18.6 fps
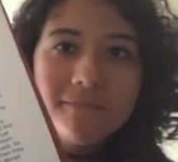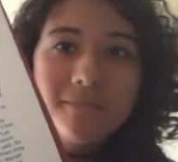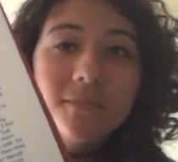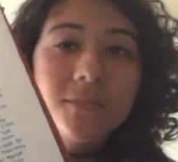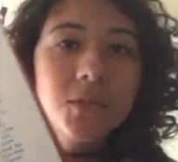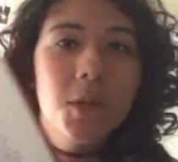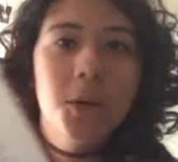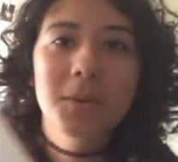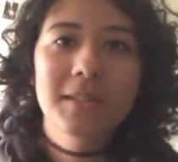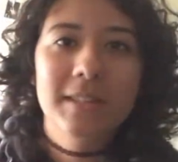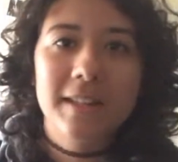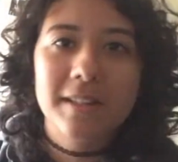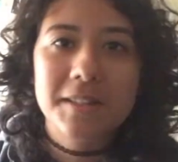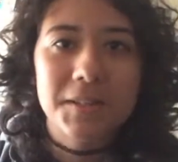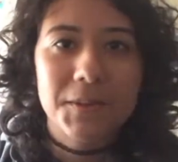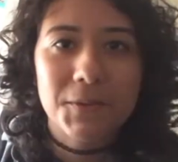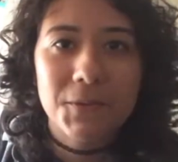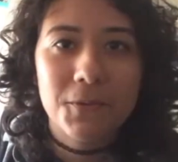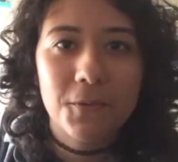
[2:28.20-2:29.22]
No
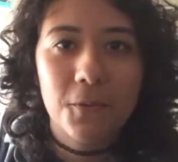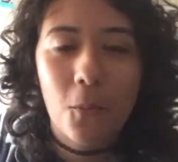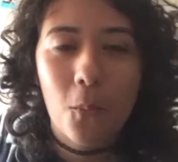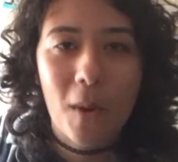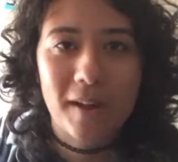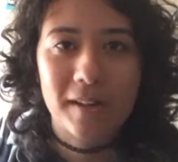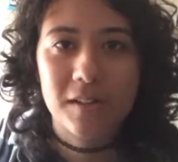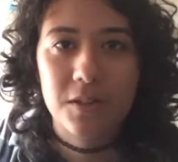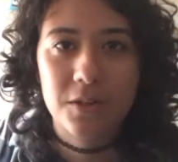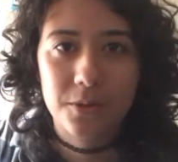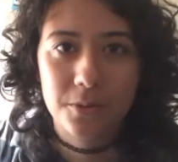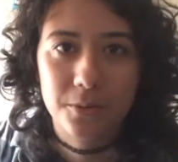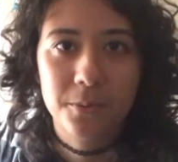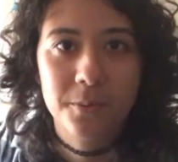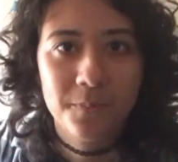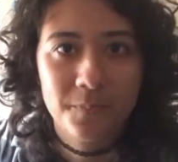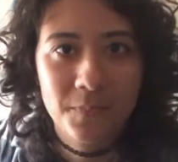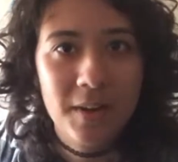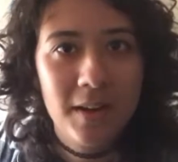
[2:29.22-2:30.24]
sense of when
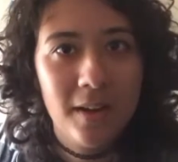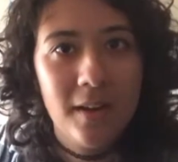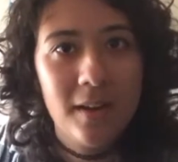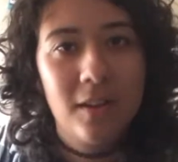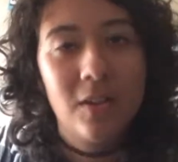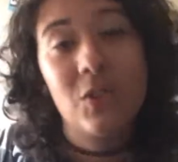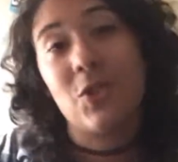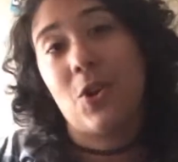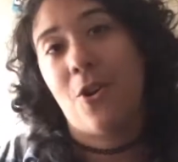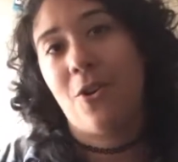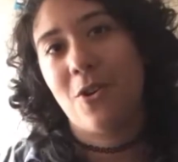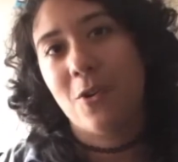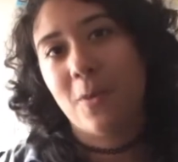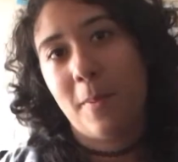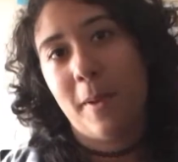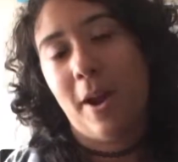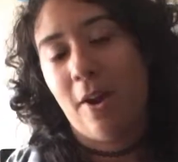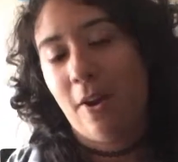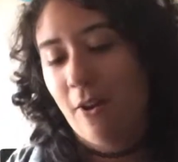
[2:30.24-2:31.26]
to start a new
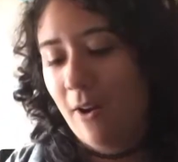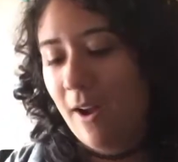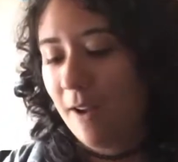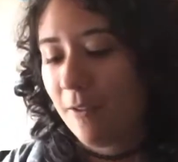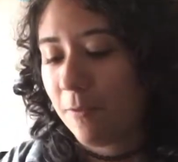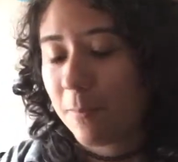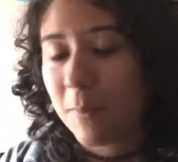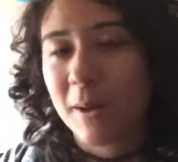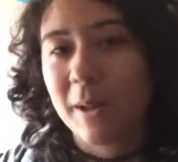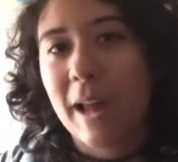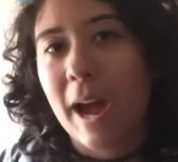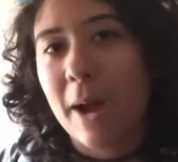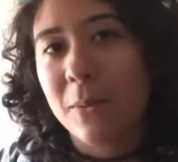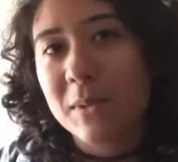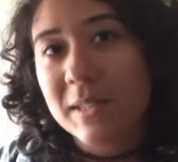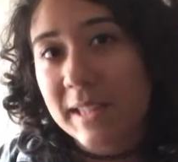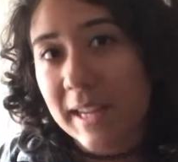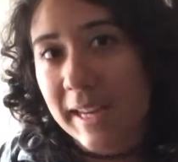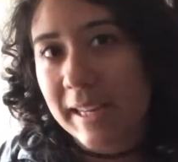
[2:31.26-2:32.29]
paragraph, but I
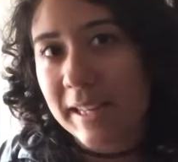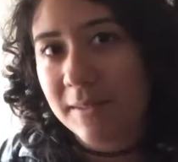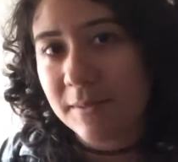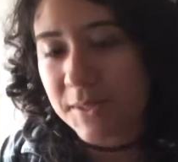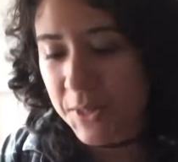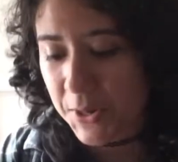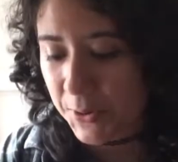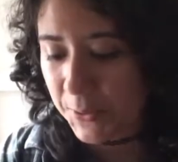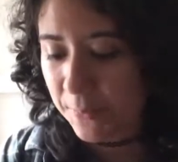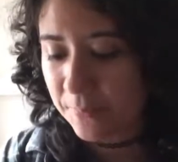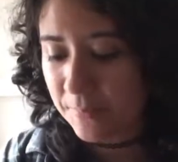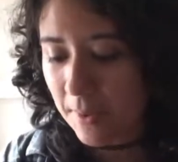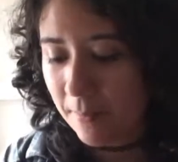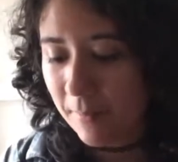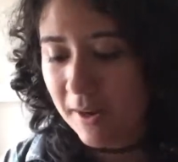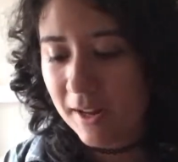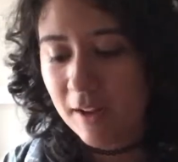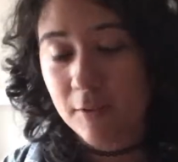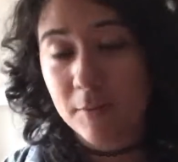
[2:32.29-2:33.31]
was 8, so I'm
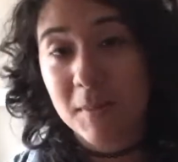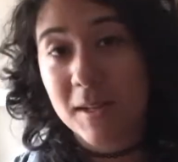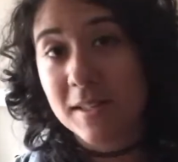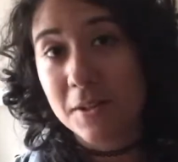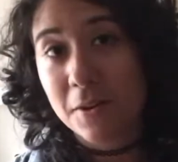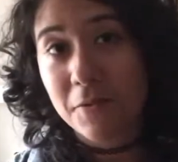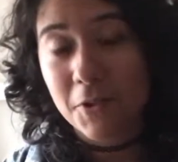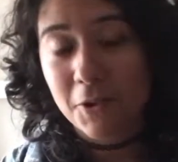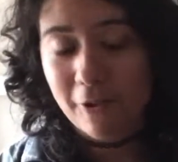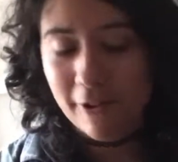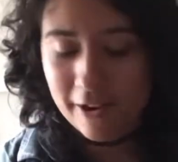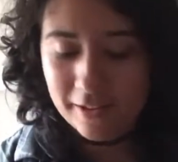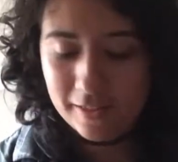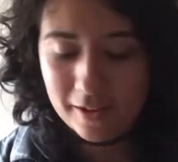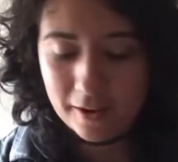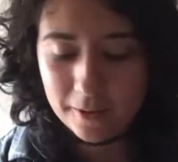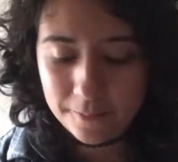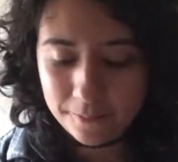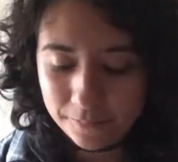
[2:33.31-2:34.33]
gonna give myself the credit
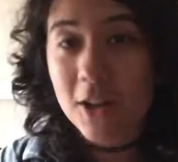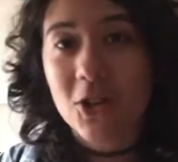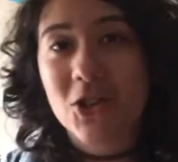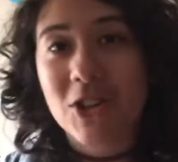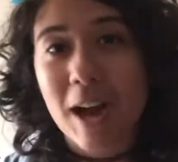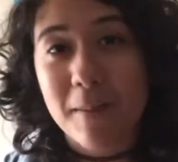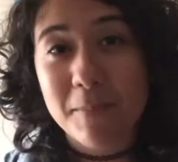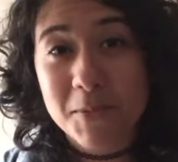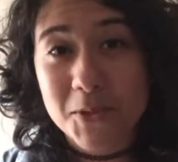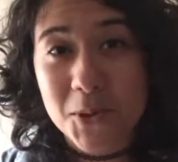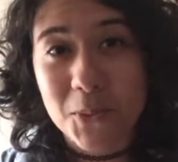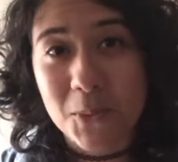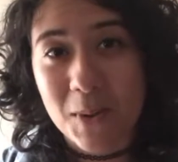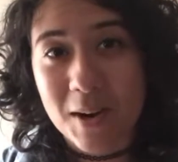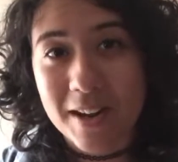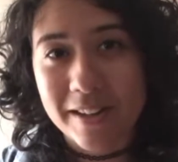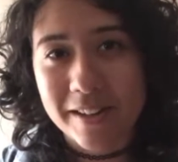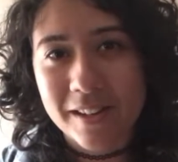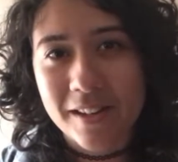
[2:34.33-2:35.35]
there. Chapter
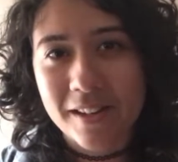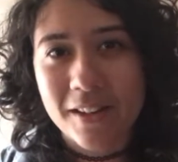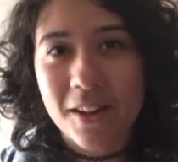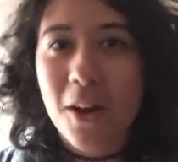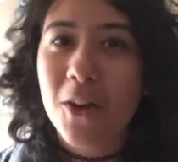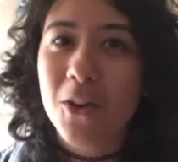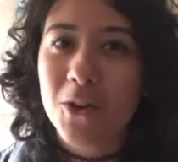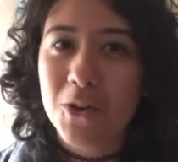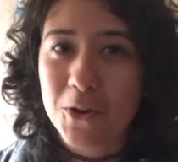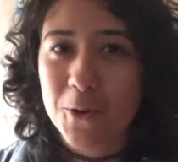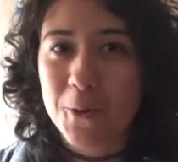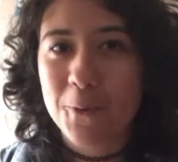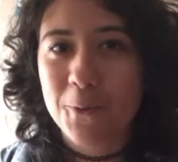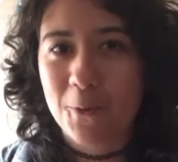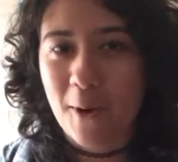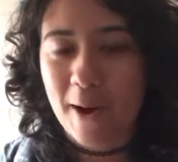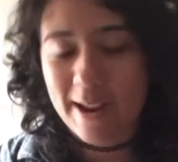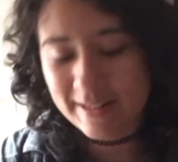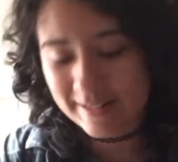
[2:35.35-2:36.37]
1, New
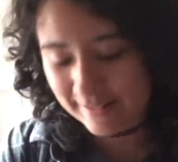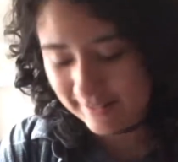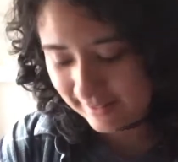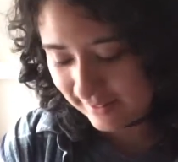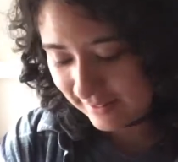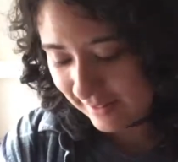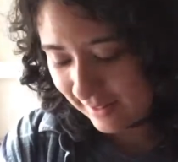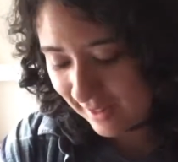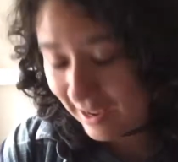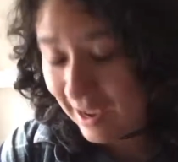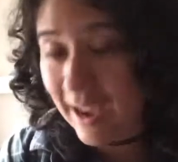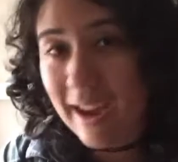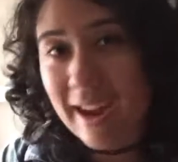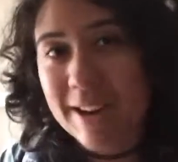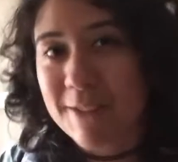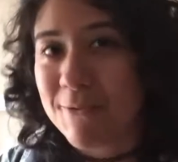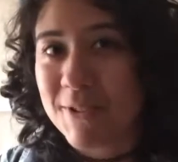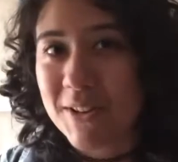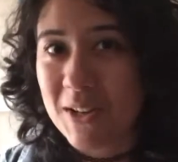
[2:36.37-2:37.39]
Friends.
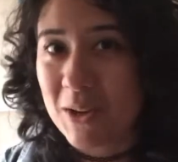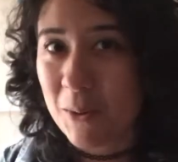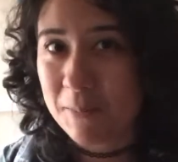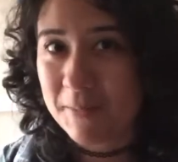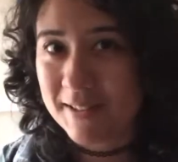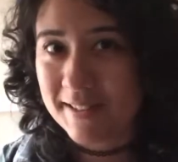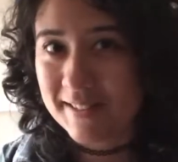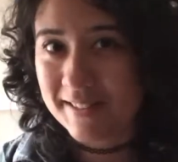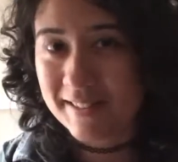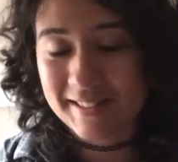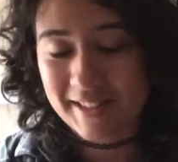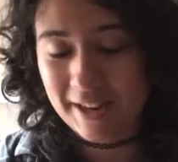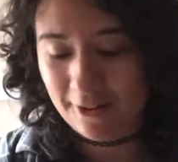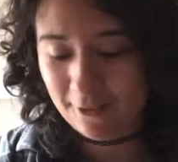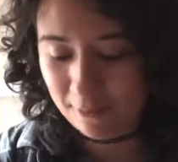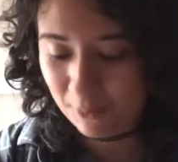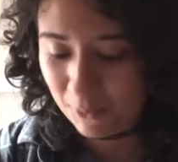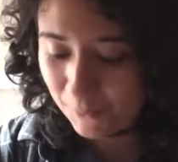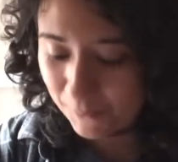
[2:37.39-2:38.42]
I really hope this isn't
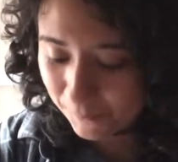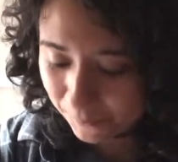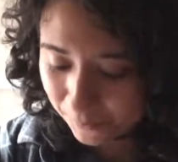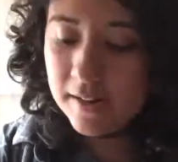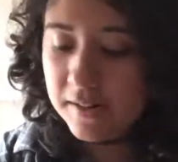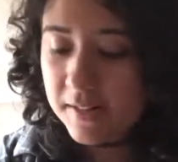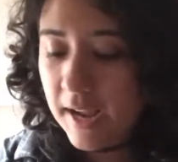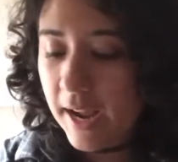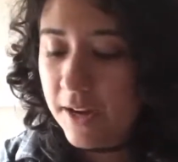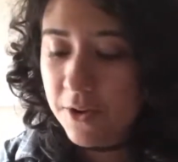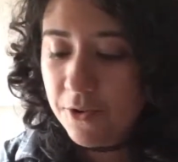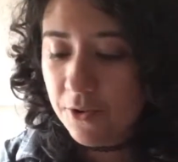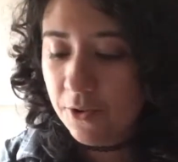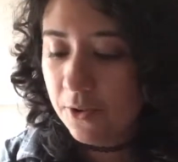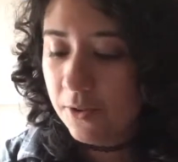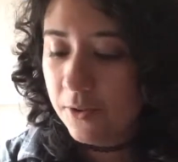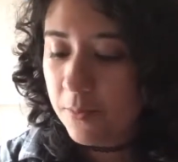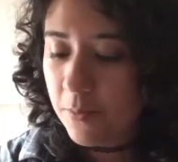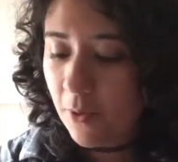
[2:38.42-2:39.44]
terrible.
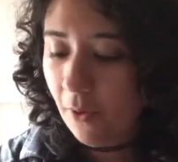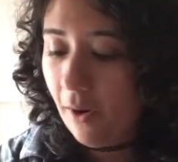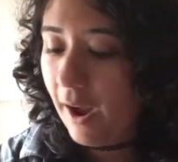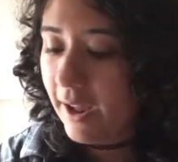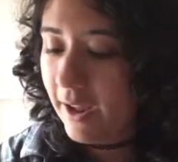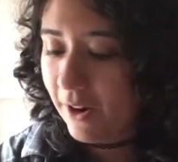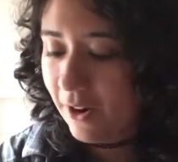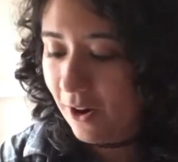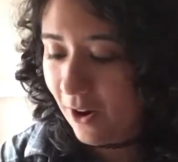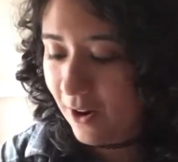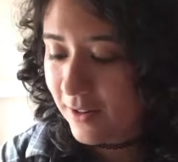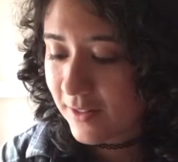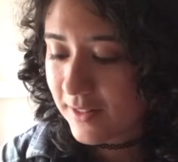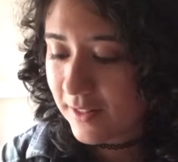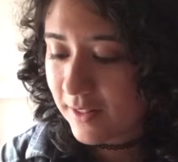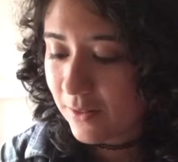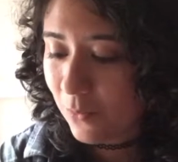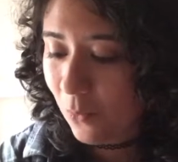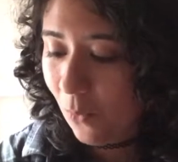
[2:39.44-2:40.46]
10-year-old Mariah
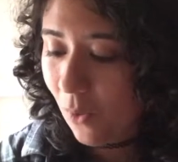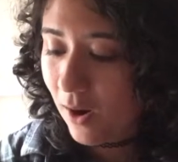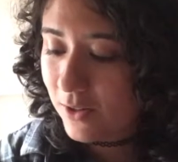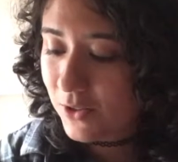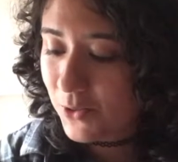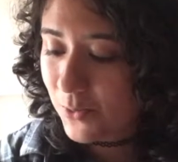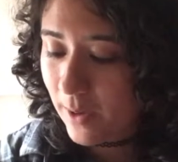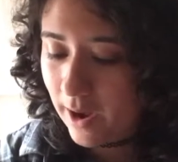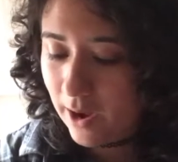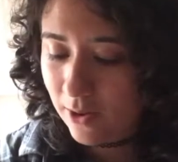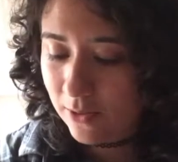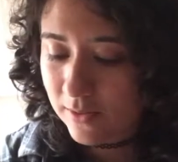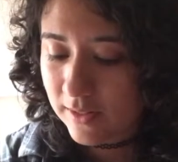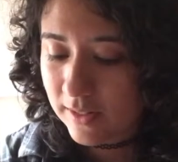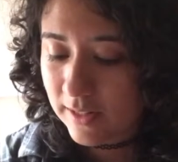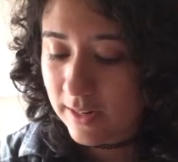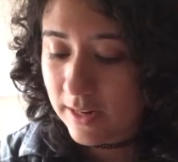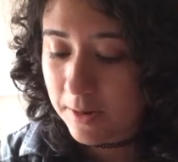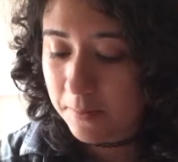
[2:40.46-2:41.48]
Carson walked around
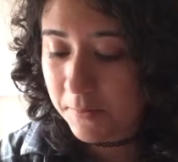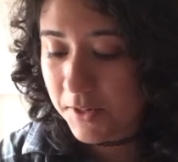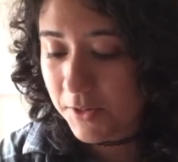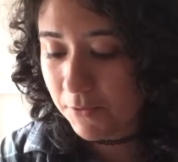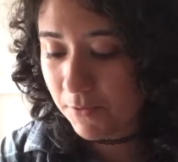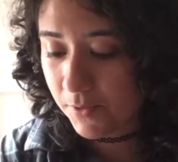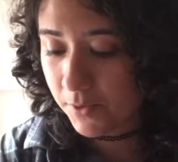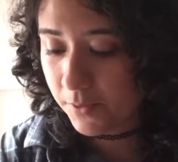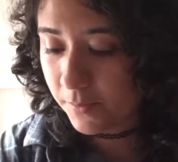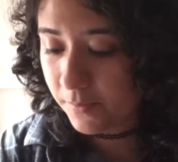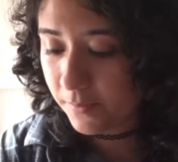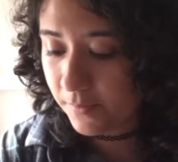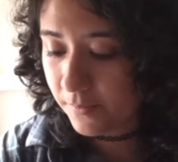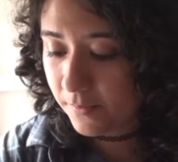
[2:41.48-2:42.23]
in an empty room,